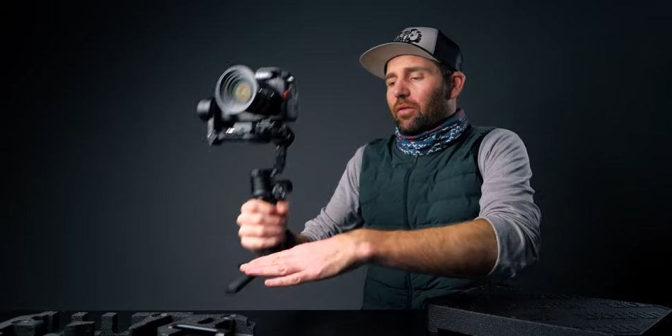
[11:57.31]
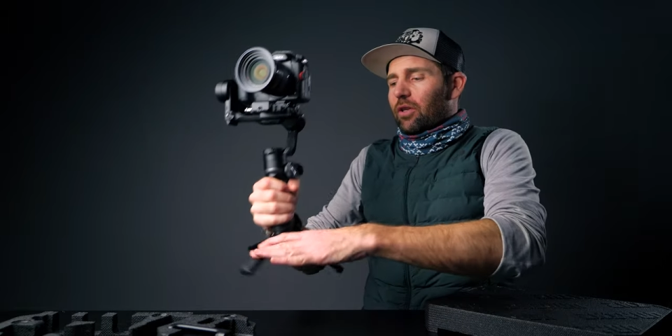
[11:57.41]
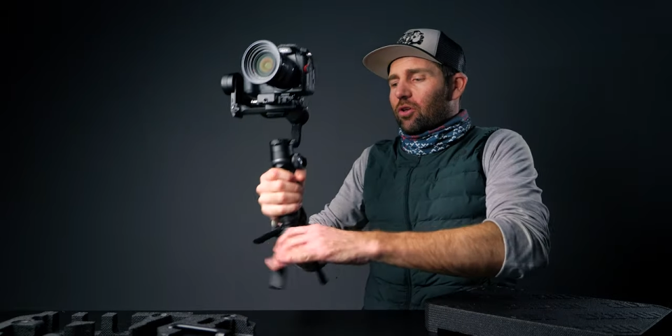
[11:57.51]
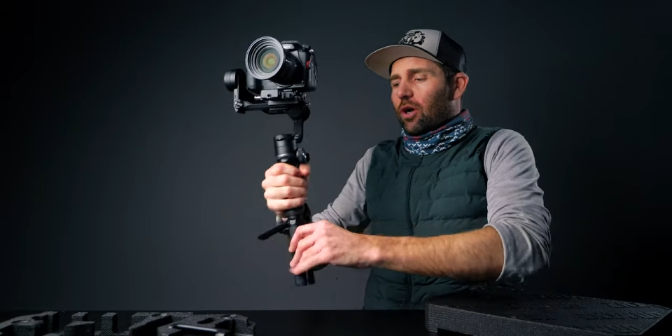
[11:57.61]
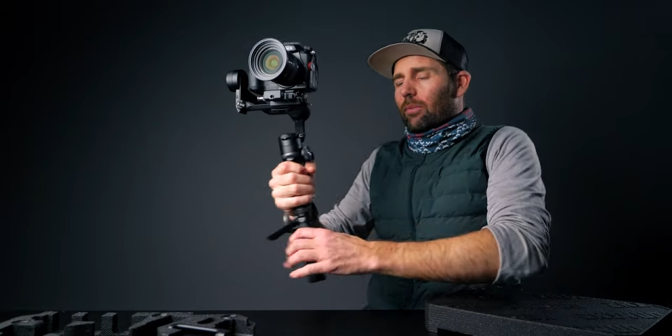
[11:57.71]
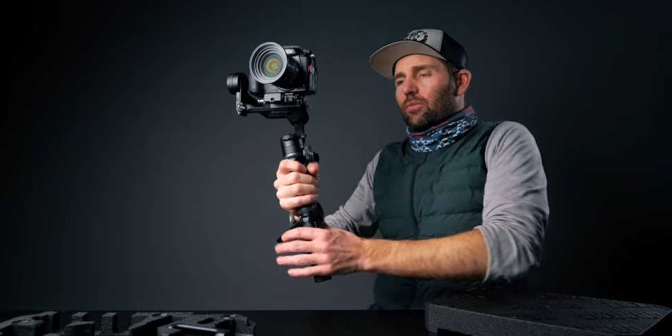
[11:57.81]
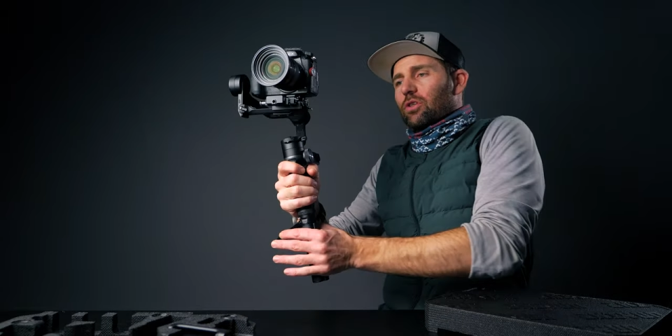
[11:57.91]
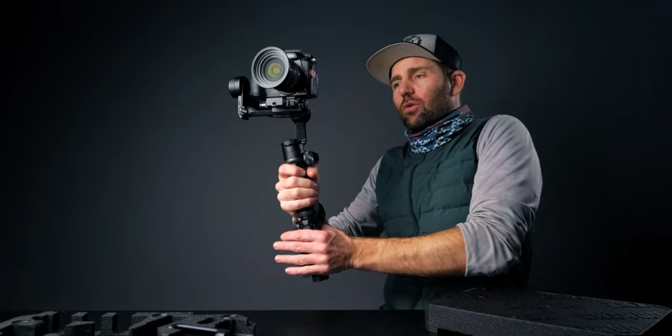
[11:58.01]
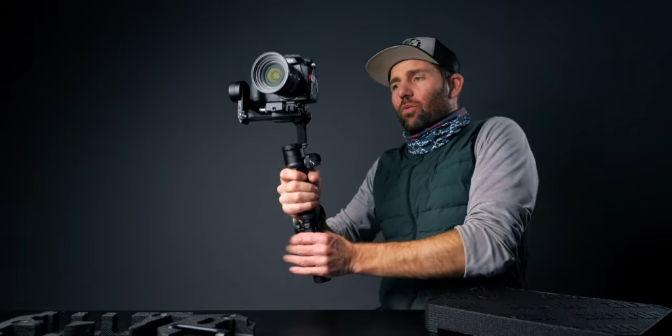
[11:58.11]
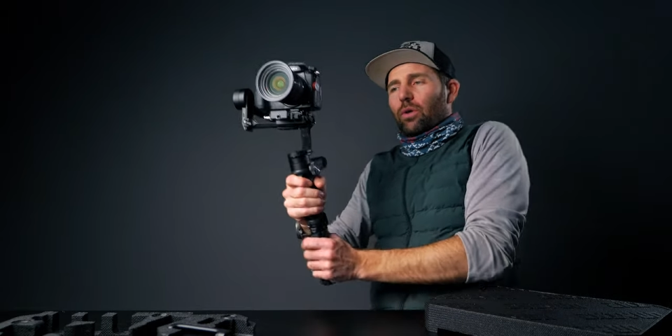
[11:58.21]
that
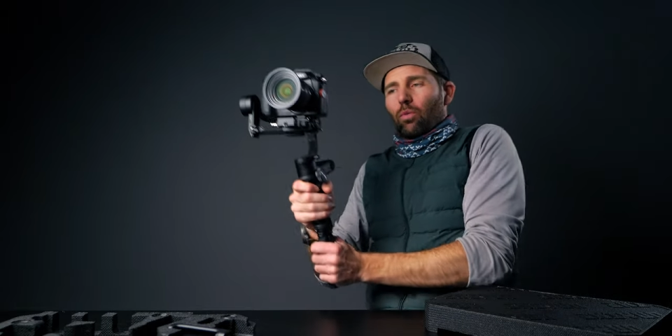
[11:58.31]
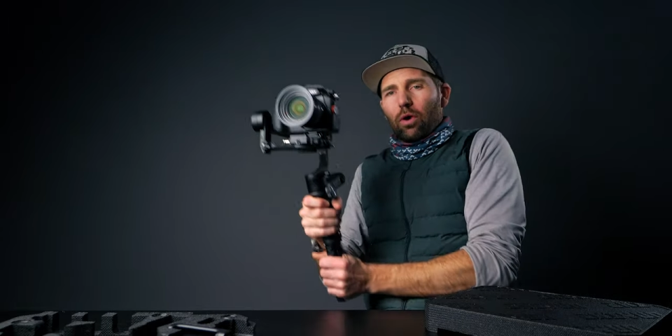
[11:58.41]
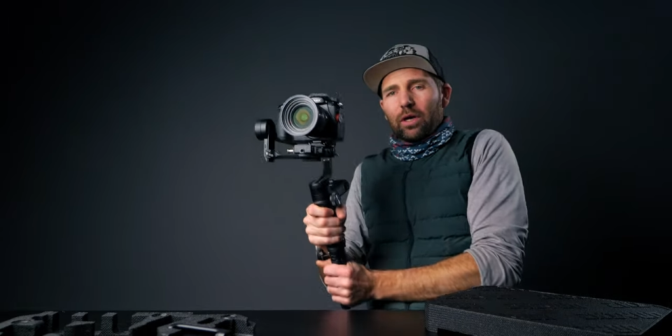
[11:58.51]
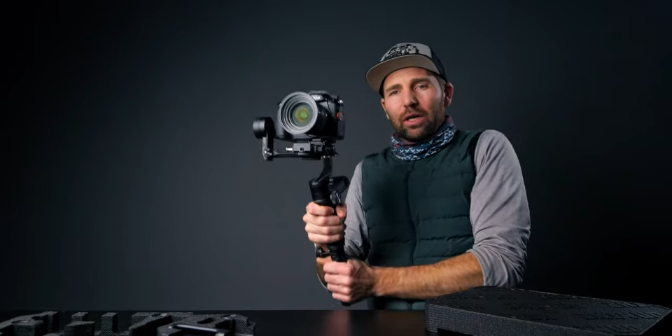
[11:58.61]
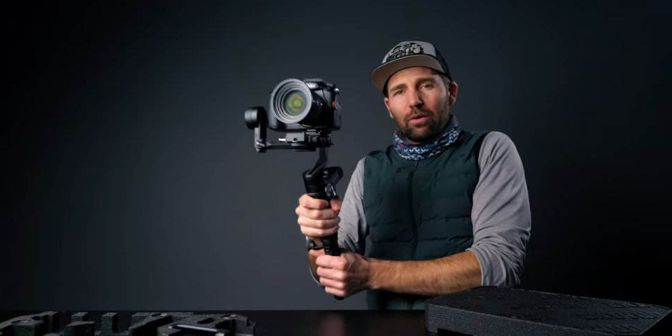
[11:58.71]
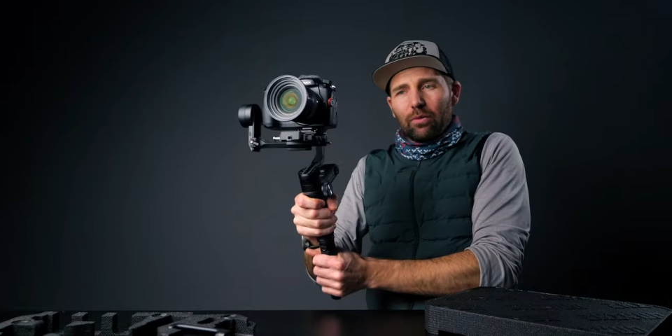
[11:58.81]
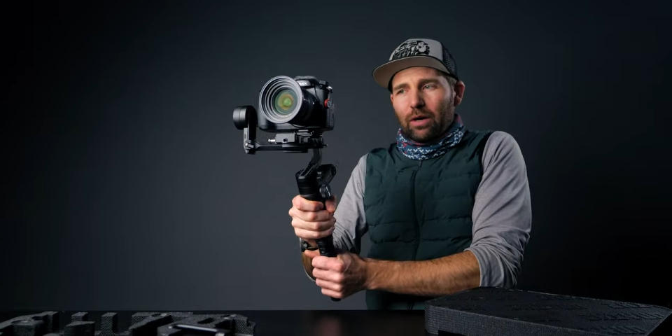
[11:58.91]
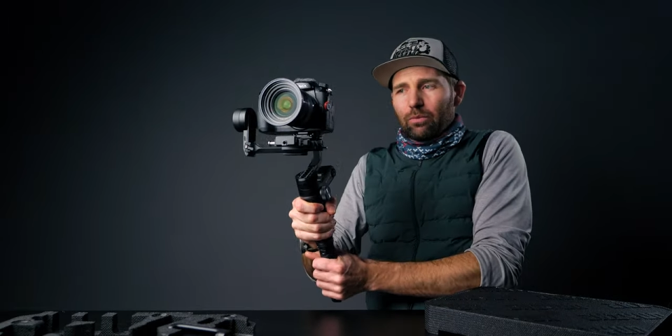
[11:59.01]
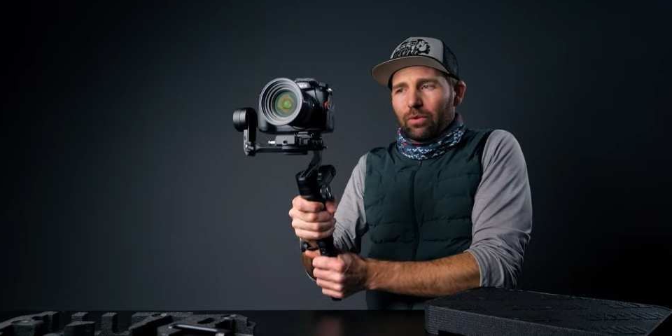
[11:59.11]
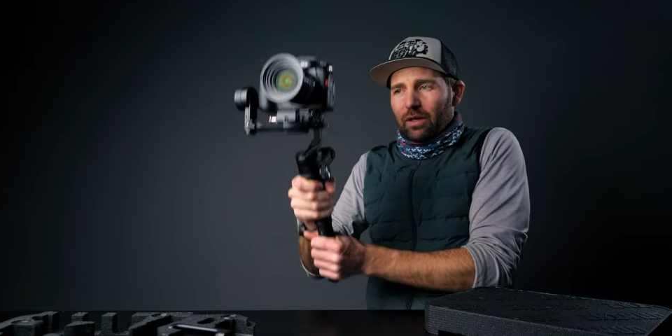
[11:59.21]
comes when walking
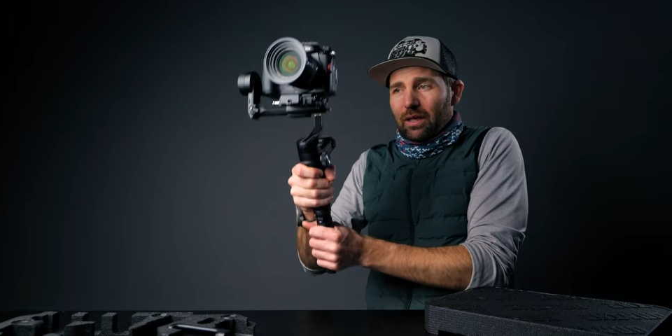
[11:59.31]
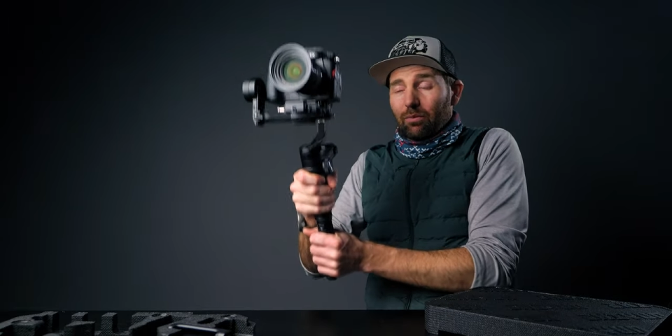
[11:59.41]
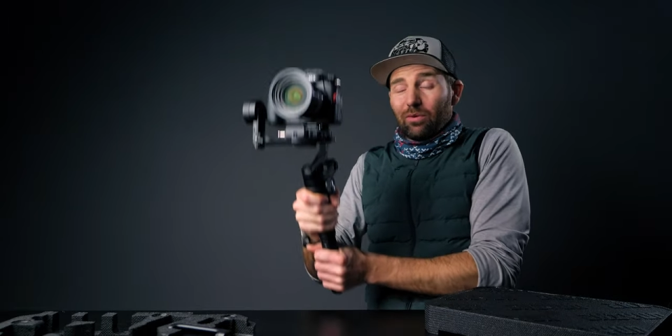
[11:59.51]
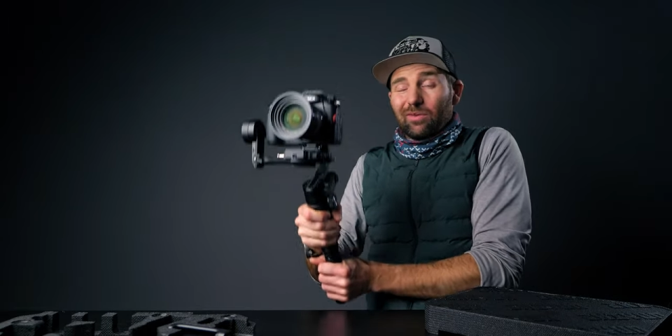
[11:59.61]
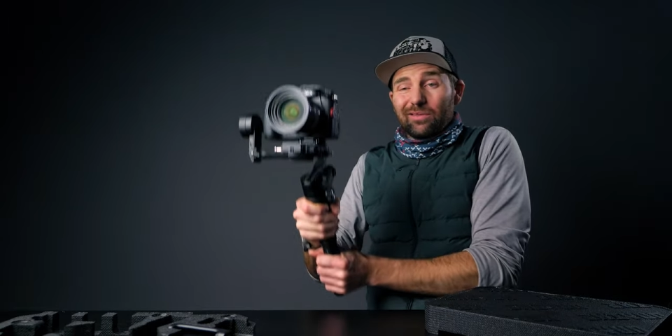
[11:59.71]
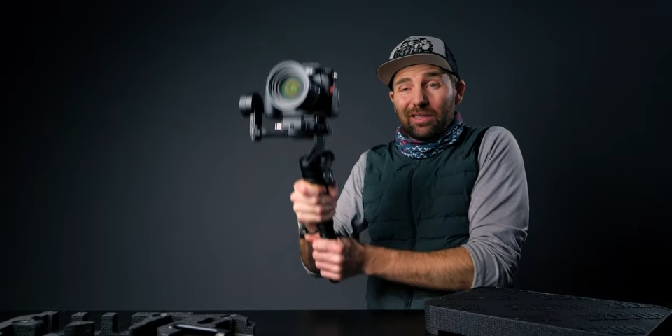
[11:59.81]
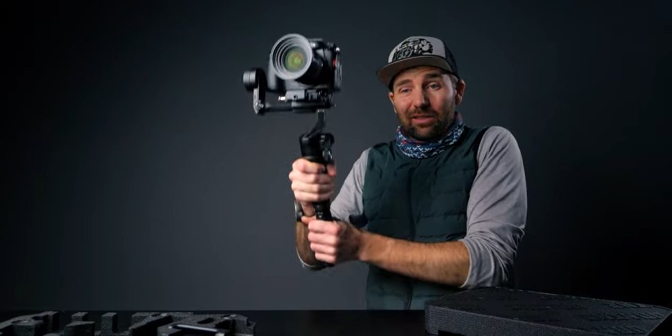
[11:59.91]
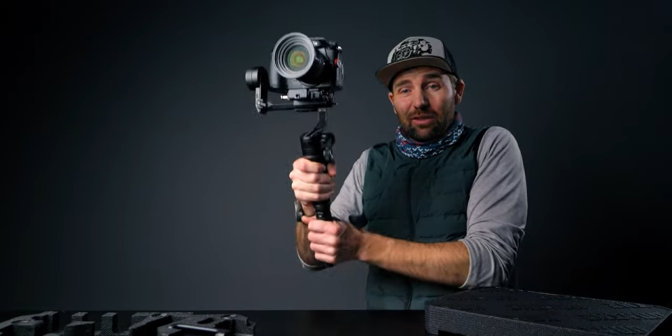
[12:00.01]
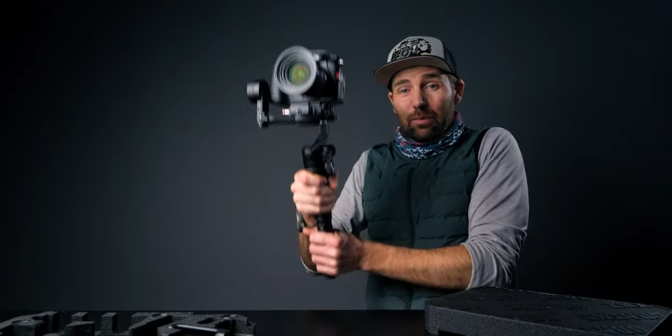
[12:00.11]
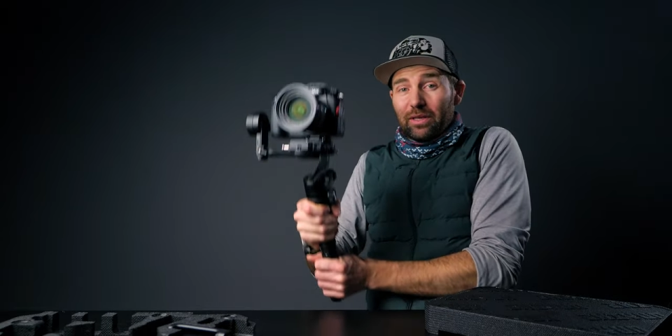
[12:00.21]
around with the gimbal,
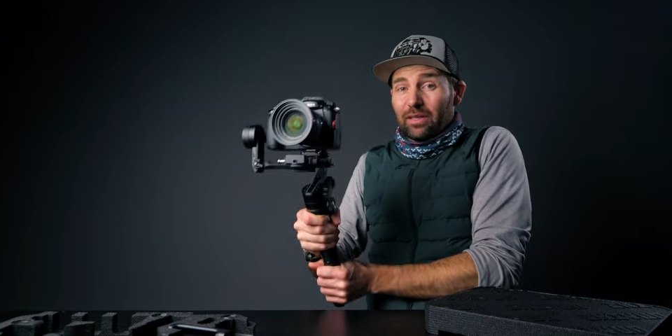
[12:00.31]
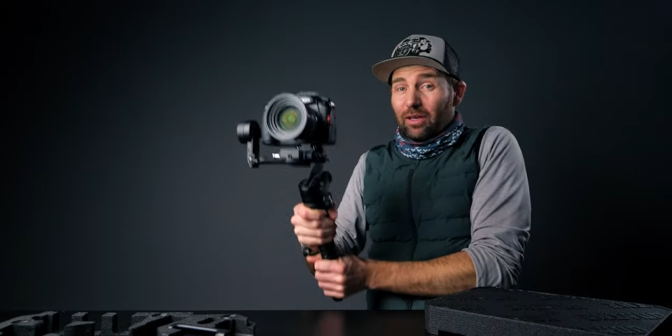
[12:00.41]
this up and